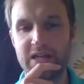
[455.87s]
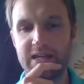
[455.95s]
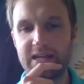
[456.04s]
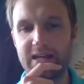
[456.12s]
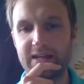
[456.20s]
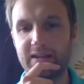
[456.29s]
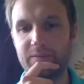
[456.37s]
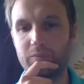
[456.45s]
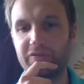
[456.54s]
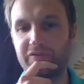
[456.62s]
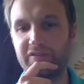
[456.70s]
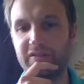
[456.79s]
And
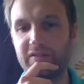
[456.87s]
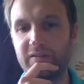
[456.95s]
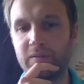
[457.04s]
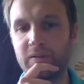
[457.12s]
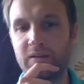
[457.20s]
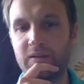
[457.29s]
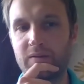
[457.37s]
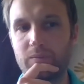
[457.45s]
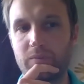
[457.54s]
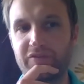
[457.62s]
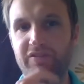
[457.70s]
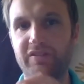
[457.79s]
we've seen
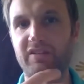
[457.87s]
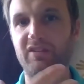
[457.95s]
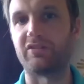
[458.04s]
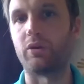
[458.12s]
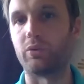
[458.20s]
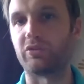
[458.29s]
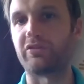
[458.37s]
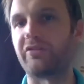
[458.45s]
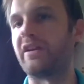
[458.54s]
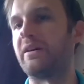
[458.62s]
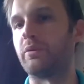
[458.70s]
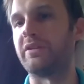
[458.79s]
the results of
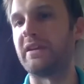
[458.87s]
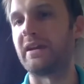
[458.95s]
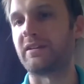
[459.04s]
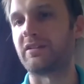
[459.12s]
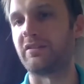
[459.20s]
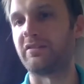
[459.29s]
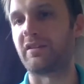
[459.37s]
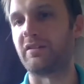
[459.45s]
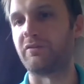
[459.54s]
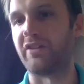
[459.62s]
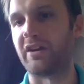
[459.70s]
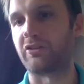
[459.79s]
that with the increased
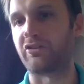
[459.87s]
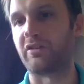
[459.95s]
conversion.